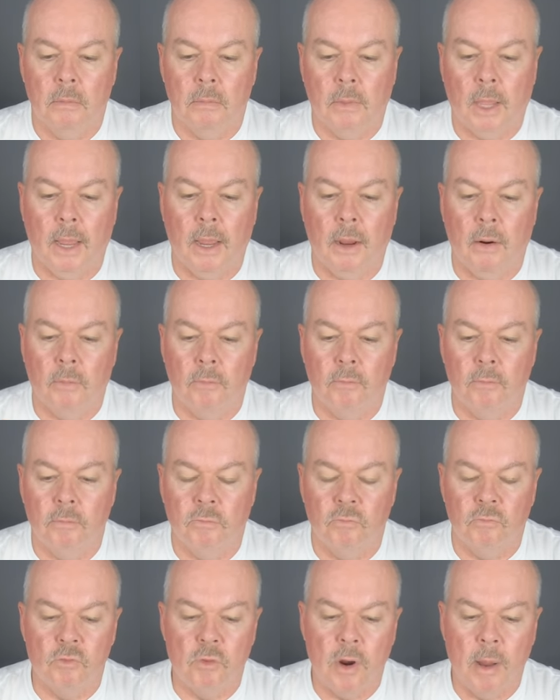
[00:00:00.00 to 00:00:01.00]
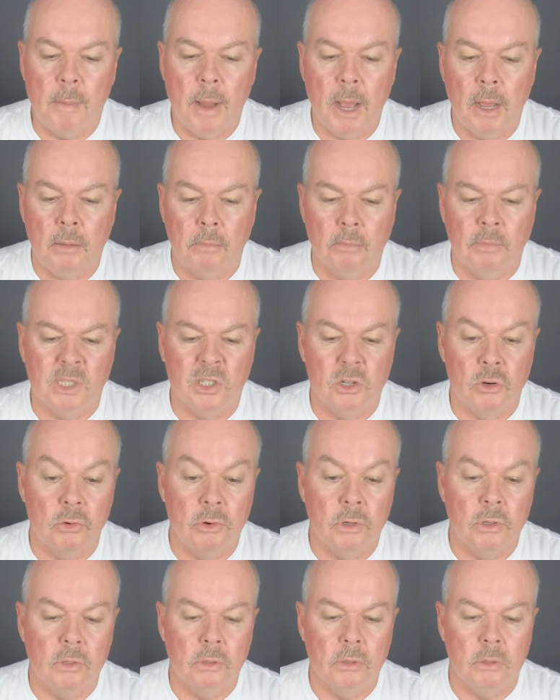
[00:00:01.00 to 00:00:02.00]
they are rubber
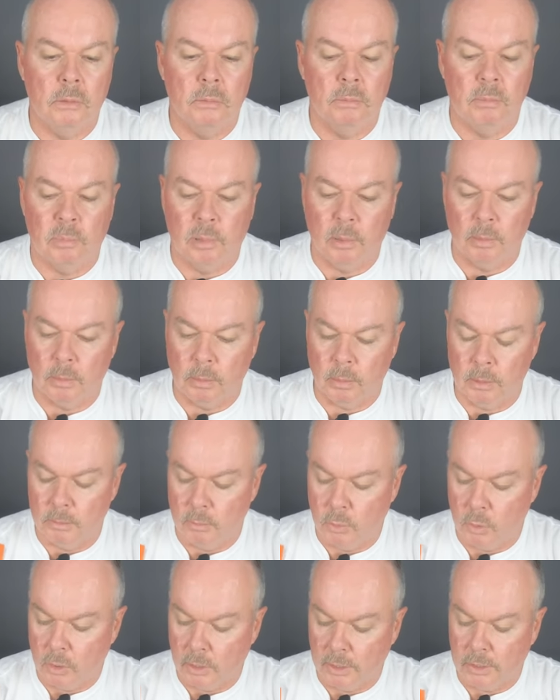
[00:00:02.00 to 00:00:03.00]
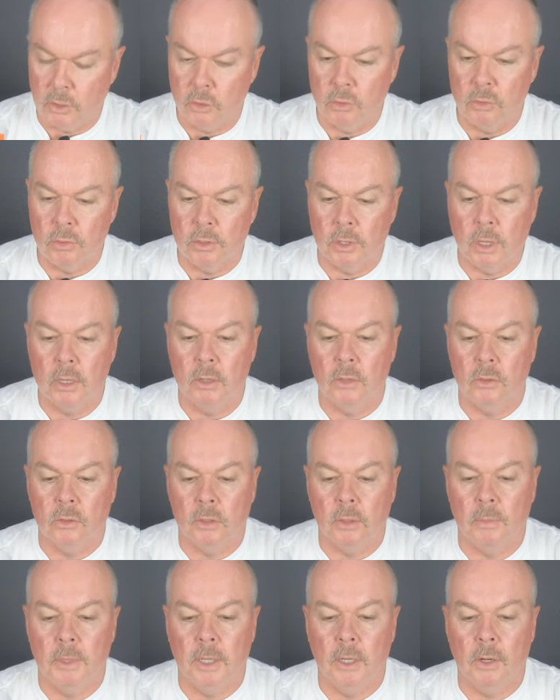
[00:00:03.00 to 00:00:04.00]
material, probably more like urethane or
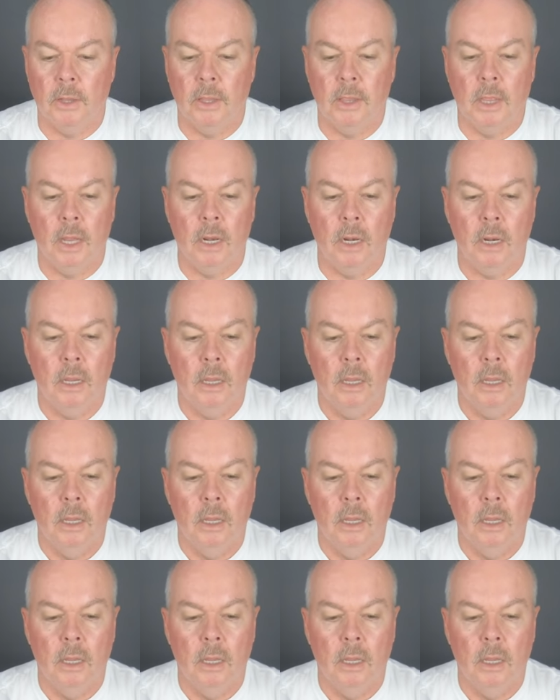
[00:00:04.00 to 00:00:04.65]
something like that,